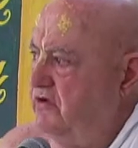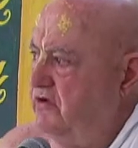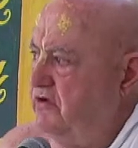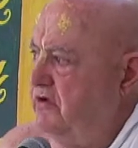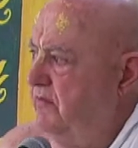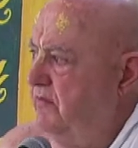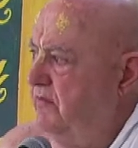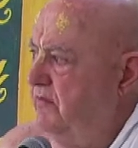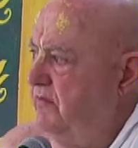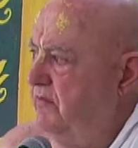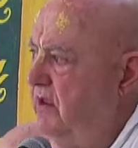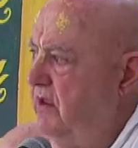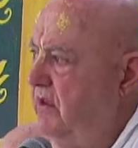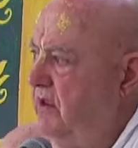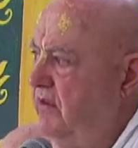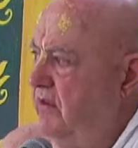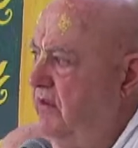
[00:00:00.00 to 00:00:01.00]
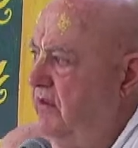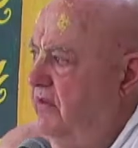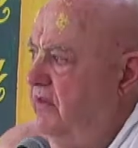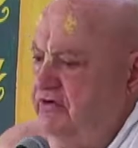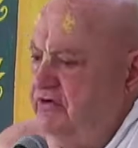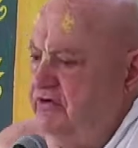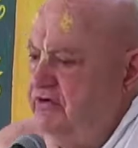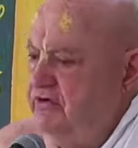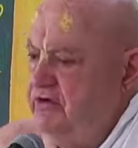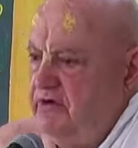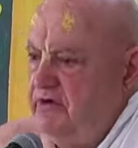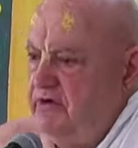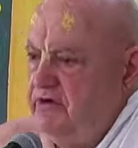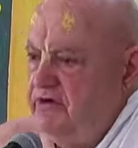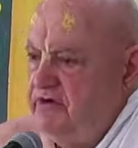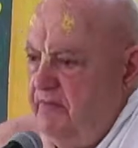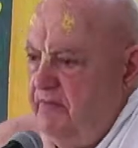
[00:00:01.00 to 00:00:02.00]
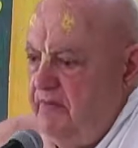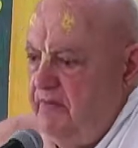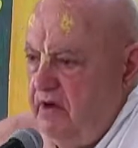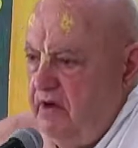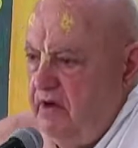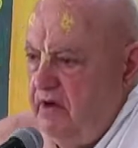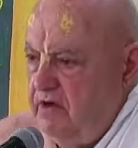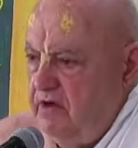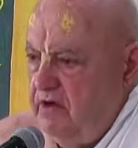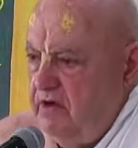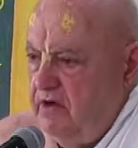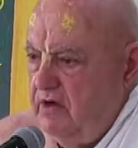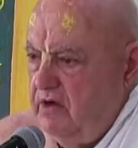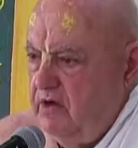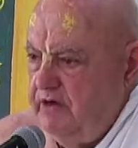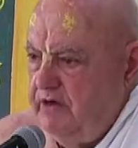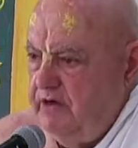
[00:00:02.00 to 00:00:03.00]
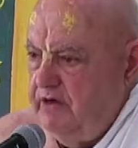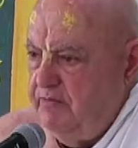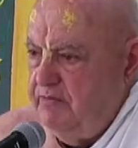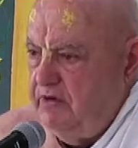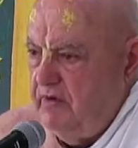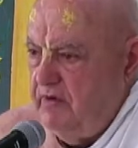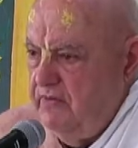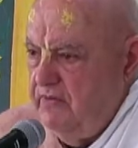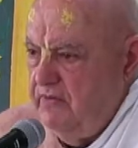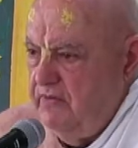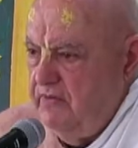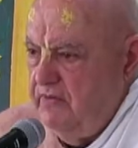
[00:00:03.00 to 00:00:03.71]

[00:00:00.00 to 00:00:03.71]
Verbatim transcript: And so the answer is go deeper,